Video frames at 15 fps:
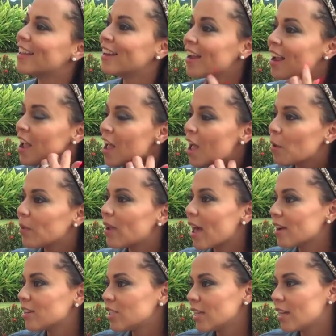And then we
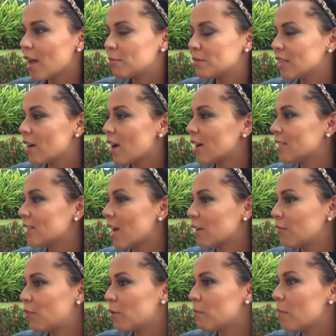actually kept in
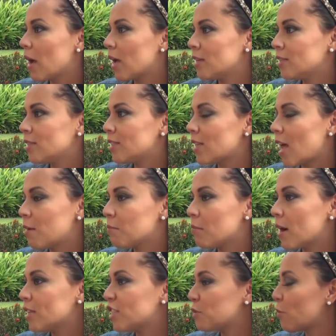contact for months and
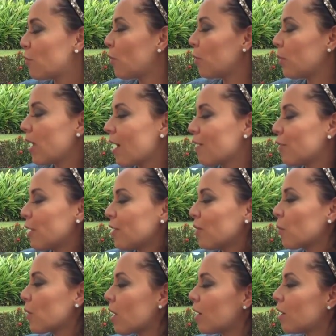months before we ever
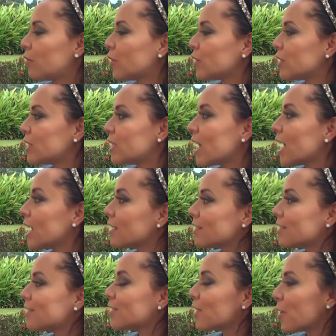even went on our first date.
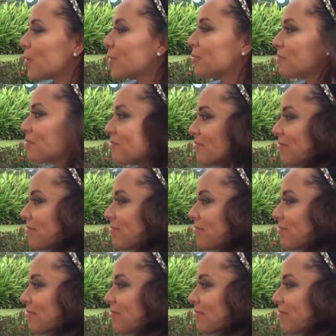So.